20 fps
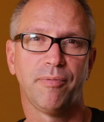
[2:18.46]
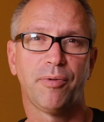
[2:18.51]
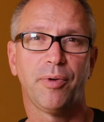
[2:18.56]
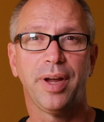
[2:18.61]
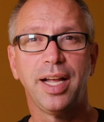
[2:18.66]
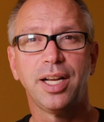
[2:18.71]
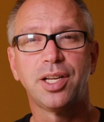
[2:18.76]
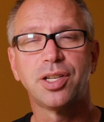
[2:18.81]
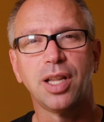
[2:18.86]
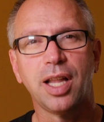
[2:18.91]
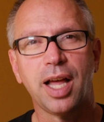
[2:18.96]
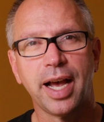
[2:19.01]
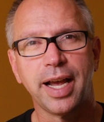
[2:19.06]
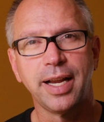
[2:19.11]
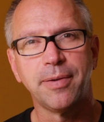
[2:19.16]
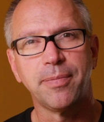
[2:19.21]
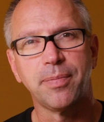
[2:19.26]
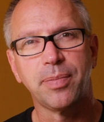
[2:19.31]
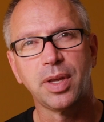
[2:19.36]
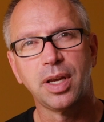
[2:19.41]
For each
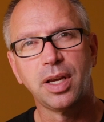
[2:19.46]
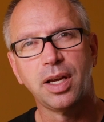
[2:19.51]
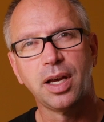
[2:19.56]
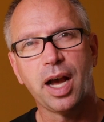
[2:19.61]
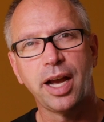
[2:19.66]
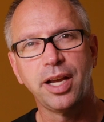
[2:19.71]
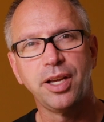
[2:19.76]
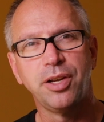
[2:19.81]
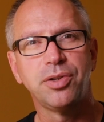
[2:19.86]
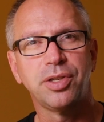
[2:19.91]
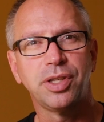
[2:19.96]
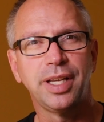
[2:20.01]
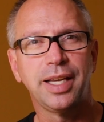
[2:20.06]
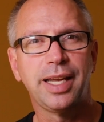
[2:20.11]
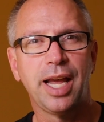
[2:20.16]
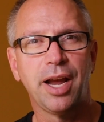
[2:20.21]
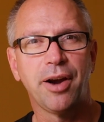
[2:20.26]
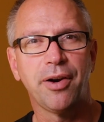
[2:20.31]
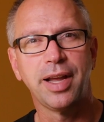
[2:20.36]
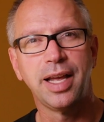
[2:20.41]
light, I usually
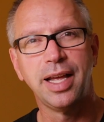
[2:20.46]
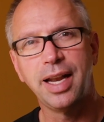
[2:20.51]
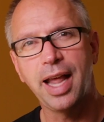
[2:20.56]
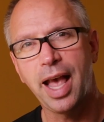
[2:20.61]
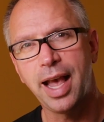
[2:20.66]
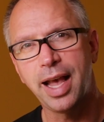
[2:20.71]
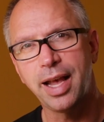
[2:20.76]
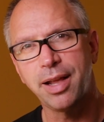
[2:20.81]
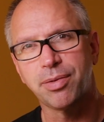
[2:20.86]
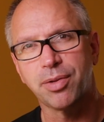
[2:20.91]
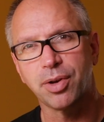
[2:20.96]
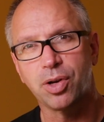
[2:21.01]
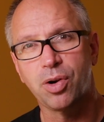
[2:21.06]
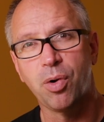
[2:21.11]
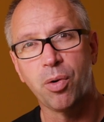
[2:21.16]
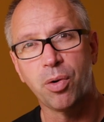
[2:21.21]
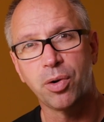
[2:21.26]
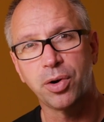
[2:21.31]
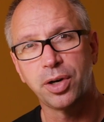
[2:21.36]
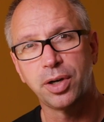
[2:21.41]
carry an eighth, a
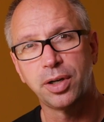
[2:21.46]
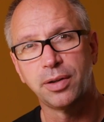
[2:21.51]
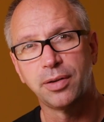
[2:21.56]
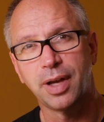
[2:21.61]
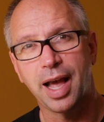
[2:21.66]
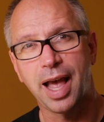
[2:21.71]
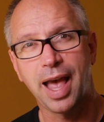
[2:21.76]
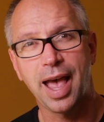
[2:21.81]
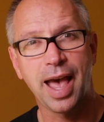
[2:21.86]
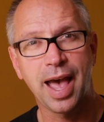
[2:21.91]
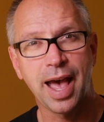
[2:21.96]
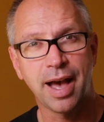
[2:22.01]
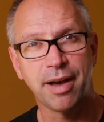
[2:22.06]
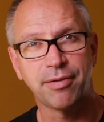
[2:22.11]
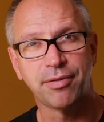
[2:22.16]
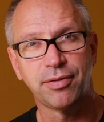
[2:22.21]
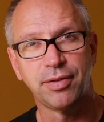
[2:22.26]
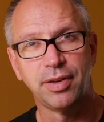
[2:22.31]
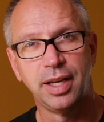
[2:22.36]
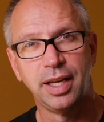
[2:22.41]
quarter, a
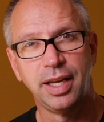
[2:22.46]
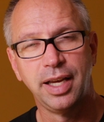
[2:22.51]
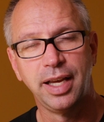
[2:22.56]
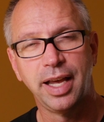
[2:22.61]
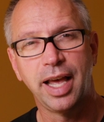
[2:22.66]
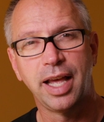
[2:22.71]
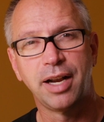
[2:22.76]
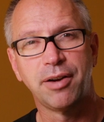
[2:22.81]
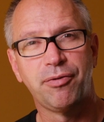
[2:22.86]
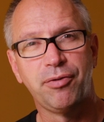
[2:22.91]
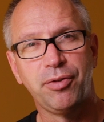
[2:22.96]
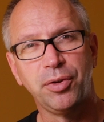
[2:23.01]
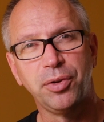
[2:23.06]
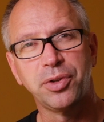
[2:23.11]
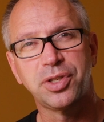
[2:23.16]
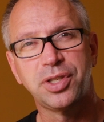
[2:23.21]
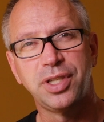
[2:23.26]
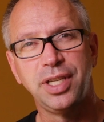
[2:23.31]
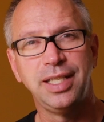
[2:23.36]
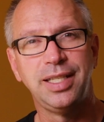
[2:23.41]
half, and a
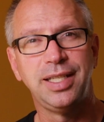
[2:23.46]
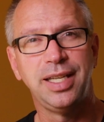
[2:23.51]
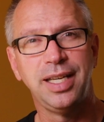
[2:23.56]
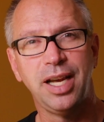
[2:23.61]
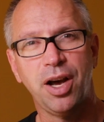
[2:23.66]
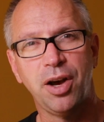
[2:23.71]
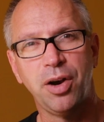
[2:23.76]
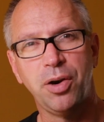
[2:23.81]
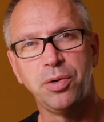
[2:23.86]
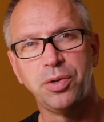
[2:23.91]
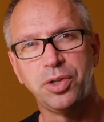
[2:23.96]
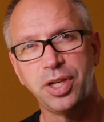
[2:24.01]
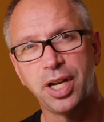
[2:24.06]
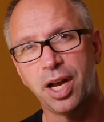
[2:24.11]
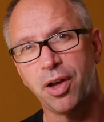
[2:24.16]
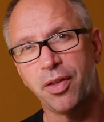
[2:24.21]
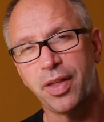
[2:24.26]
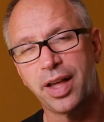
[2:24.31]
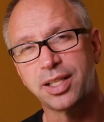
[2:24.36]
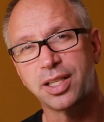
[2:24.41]
full CTO
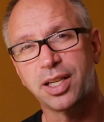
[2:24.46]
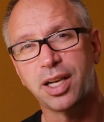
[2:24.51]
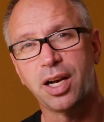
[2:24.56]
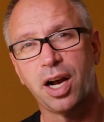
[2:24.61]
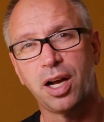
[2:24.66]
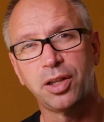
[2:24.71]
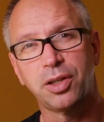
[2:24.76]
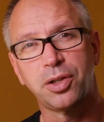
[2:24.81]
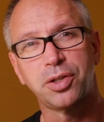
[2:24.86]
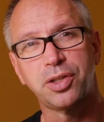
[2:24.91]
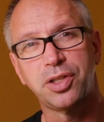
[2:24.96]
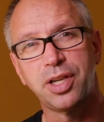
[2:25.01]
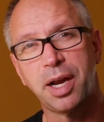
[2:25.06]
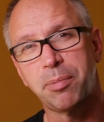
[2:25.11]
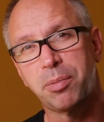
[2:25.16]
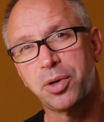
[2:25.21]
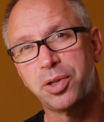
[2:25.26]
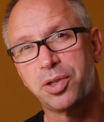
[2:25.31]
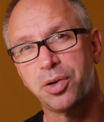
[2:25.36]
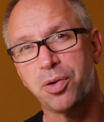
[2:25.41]
gel, that's color
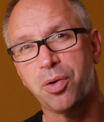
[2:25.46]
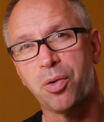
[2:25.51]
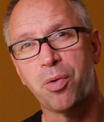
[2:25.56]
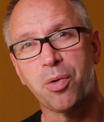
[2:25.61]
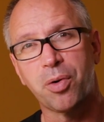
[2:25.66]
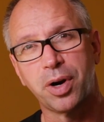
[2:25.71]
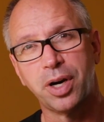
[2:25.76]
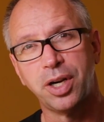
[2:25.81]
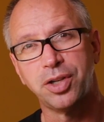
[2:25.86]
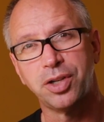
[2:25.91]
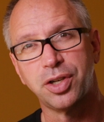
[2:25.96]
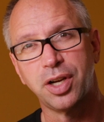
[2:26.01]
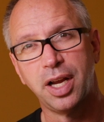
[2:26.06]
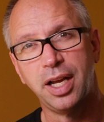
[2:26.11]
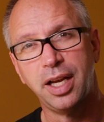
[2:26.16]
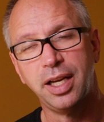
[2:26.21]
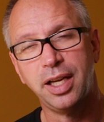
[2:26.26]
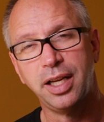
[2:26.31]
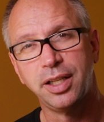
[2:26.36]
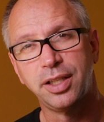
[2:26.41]
temperature orange,
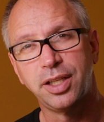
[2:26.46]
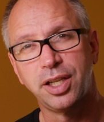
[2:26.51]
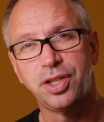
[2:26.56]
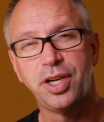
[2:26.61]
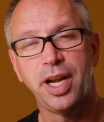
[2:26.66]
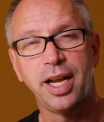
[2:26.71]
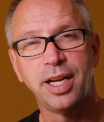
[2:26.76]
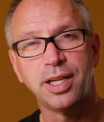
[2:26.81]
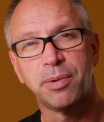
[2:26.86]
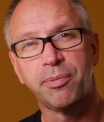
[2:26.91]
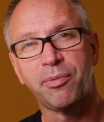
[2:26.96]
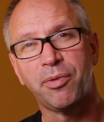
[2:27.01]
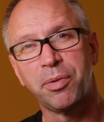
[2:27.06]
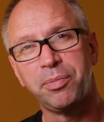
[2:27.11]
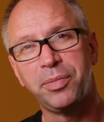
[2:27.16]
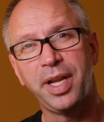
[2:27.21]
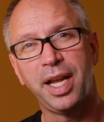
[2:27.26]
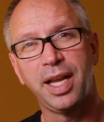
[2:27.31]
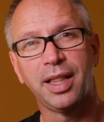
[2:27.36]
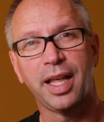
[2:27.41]
to change them
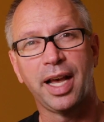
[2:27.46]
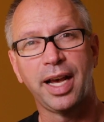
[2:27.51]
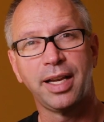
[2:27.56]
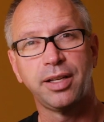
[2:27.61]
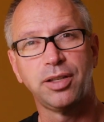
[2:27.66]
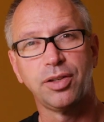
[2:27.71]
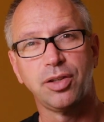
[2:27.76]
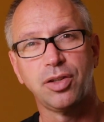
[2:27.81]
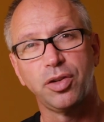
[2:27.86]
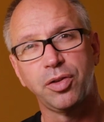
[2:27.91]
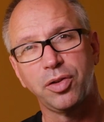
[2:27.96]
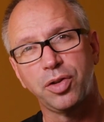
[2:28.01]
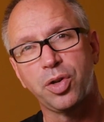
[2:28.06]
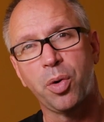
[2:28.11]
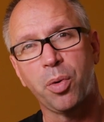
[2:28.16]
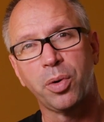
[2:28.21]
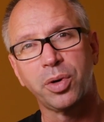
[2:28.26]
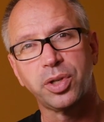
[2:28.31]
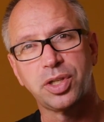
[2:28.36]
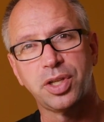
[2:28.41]
from daylight
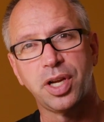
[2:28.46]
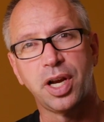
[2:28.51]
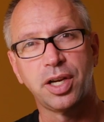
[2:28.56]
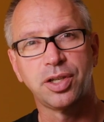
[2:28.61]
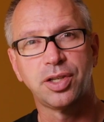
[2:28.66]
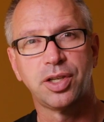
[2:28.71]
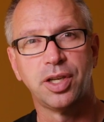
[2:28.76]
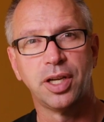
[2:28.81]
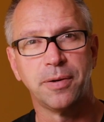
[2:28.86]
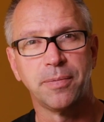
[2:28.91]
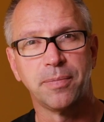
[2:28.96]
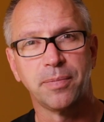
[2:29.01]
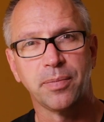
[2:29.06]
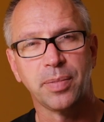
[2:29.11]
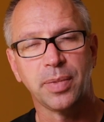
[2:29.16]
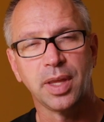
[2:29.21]
towards tungsten.